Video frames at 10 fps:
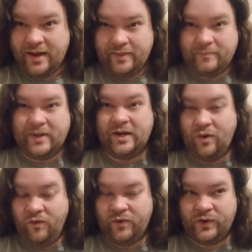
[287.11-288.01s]
They're being
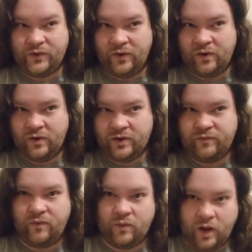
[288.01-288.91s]
overcharged
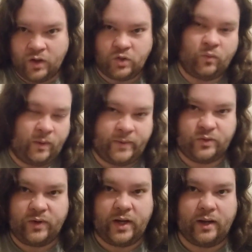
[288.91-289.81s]
for underwhelming
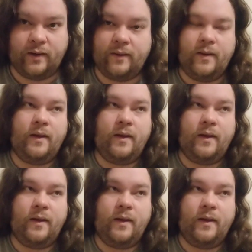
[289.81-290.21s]
training.